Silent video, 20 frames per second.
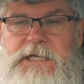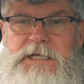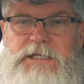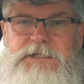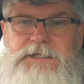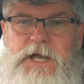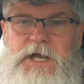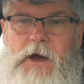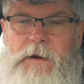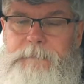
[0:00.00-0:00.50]

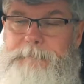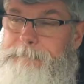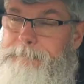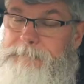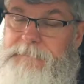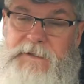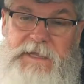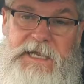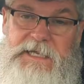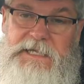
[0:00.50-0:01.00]
So
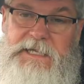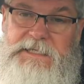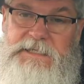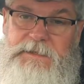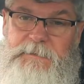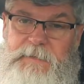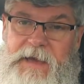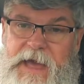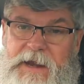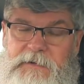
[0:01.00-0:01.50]
it
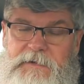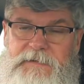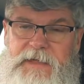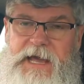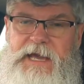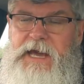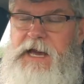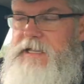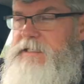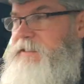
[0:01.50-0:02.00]
doesn't matter in
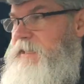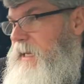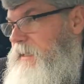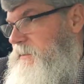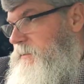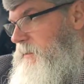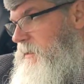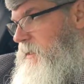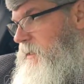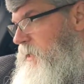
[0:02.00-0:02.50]
that
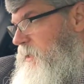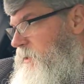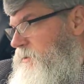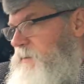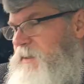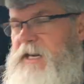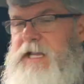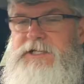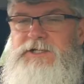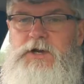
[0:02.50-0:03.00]
context.
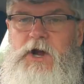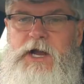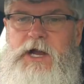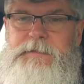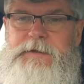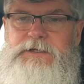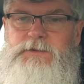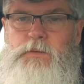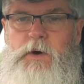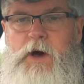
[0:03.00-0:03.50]
So the next
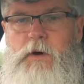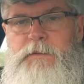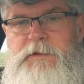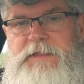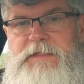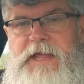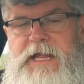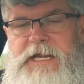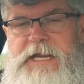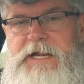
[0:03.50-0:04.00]
argument is, well,
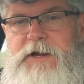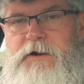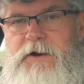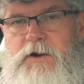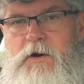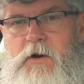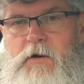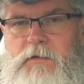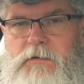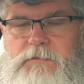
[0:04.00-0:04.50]
when they need our
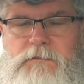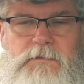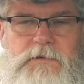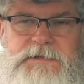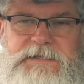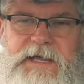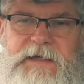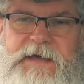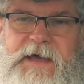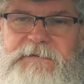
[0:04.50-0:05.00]
gold.
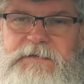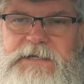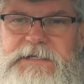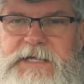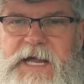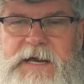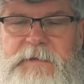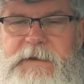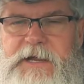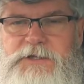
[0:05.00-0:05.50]
Well, South Africa is
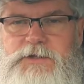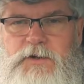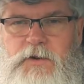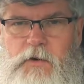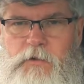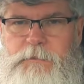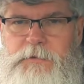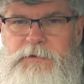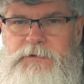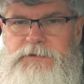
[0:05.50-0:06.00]
not a major
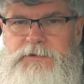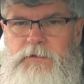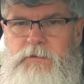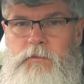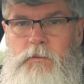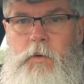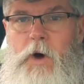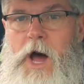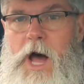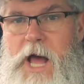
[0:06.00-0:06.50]
gold producer.
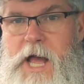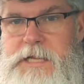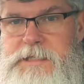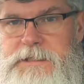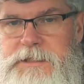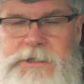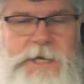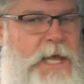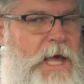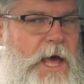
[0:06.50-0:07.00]

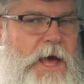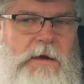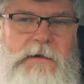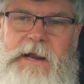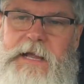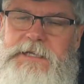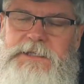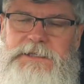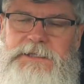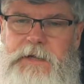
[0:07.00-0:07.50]
What? No,
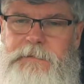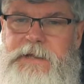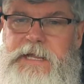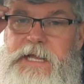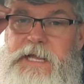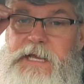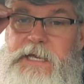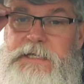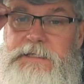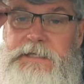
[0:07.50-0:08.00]
ladies and gentlemen.
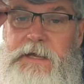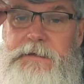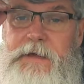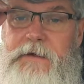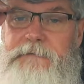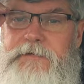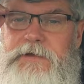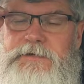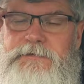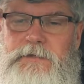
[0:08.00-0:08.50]
South
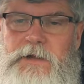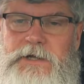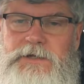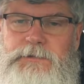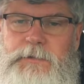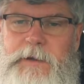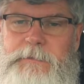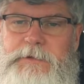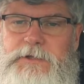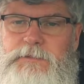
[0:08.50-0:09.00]
Africa is
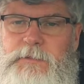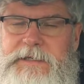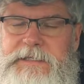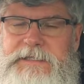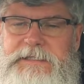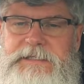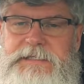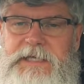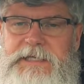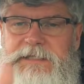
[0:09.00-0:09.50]
fluctuating between
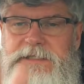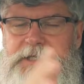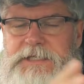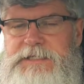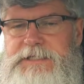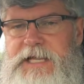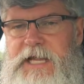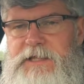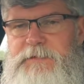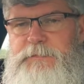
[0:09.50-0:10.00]
6th
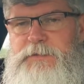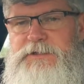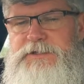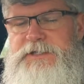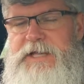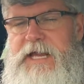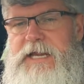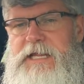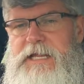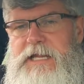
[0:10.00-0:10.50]
and
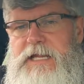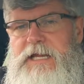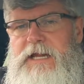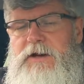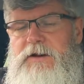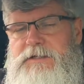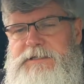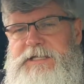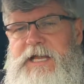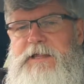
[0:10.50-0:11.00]
10%
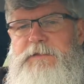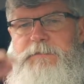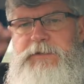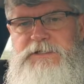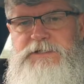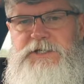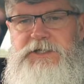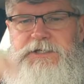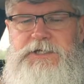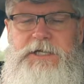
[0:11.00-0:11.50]
or 10th
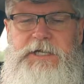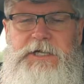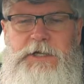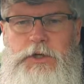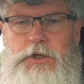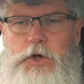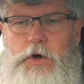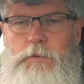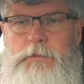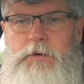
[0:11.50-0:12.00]
position in
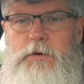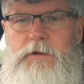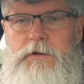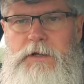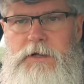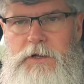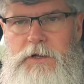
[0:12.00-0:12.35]
global